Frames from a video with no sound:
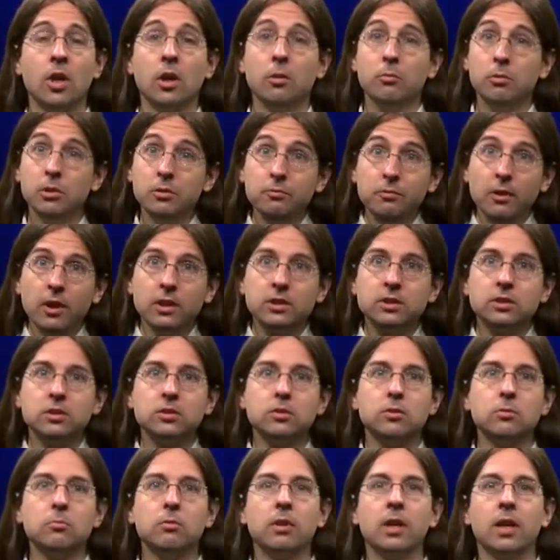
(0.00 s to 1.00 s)
What functions
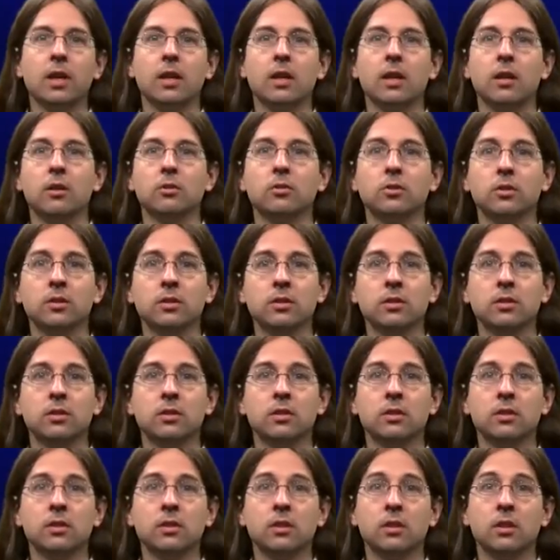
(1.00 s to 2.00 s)
do we encounter?
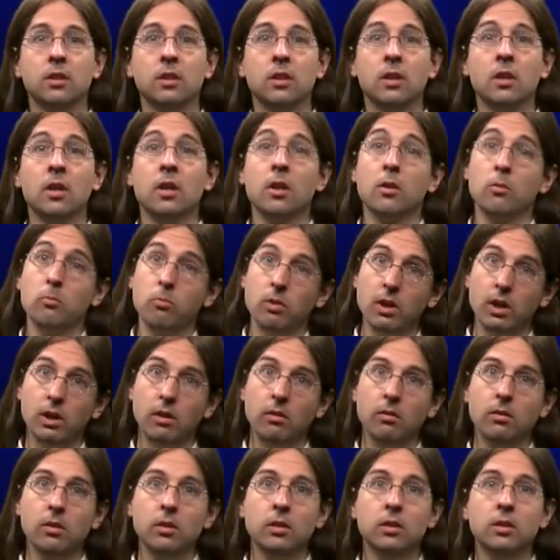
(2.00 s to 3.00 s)

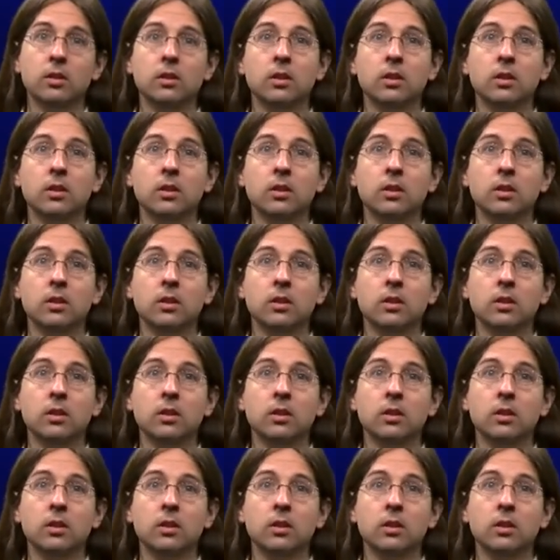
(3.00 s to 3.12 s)
Well,